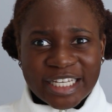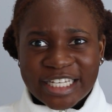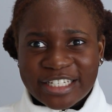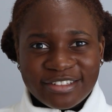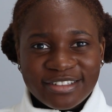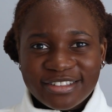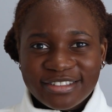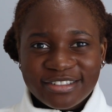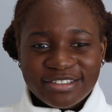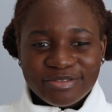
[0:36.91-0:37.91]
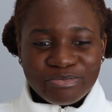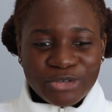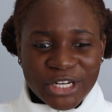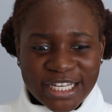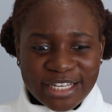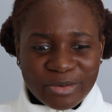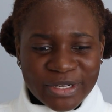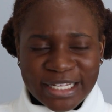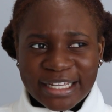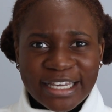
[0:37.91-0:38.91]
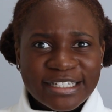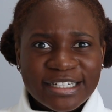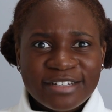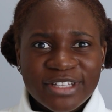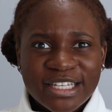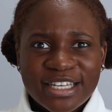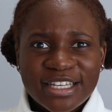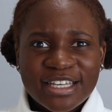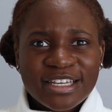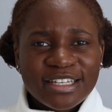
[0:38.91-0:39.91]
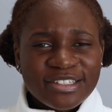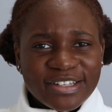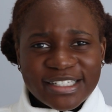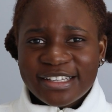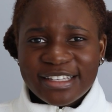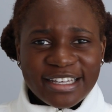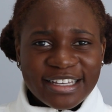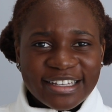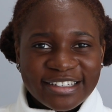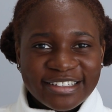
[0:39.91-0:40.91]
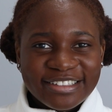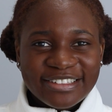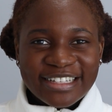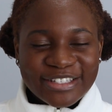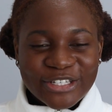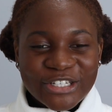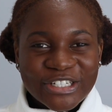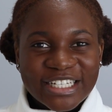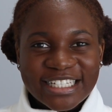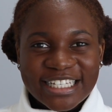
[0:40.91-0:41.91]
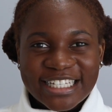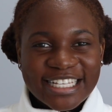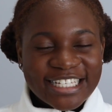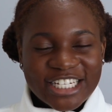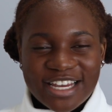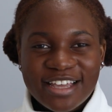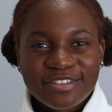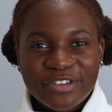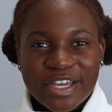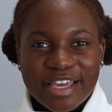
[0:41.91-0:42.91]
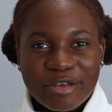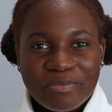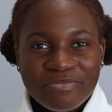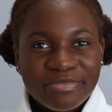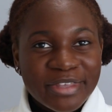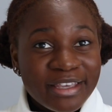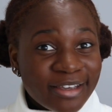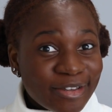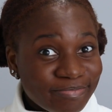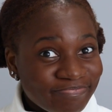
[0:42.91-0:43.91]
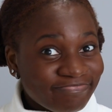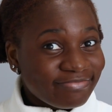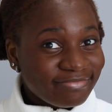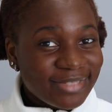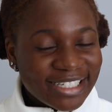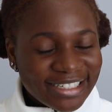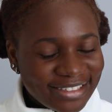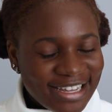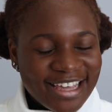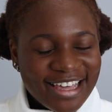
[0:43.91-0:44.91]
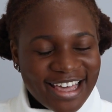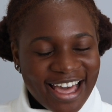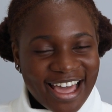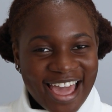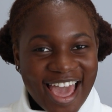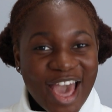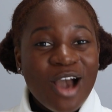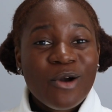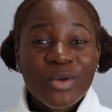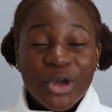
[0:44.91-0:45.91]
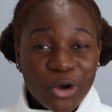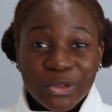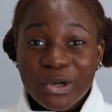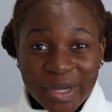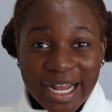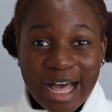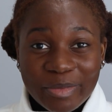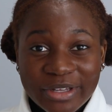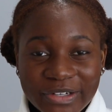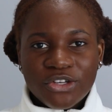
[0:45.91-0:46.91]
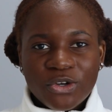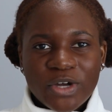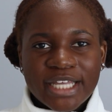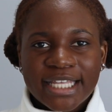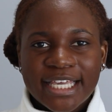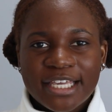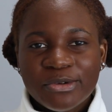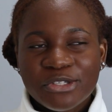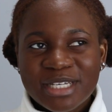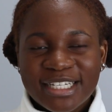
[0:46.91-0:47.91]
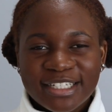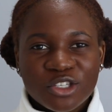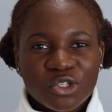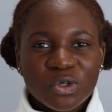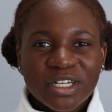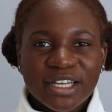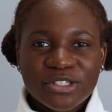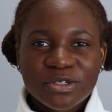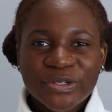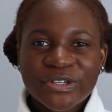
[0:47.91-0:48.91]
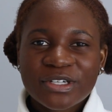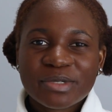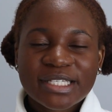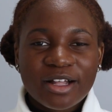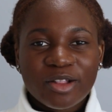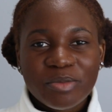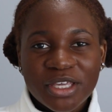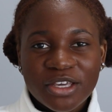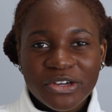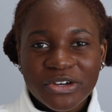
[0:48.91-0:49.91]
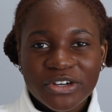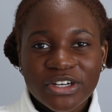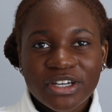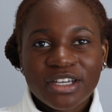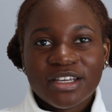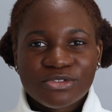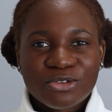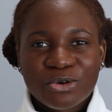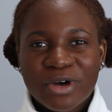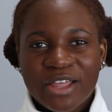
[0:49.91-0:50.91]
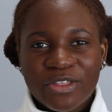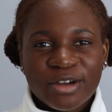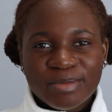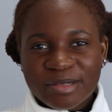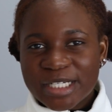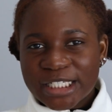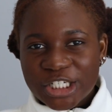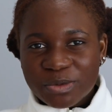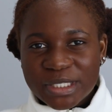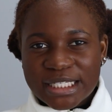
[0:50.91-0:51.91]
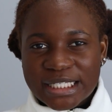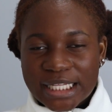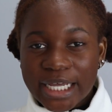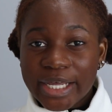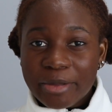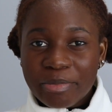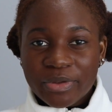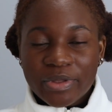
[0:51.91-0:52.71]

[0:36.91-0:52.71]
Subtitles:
like pretty nice and everything. I was like, okay, no, that's good. That's a chance for him. But we all know what happened. You know, and like he was being like so nice to her, he was helping her. So I thought maybe she was his type.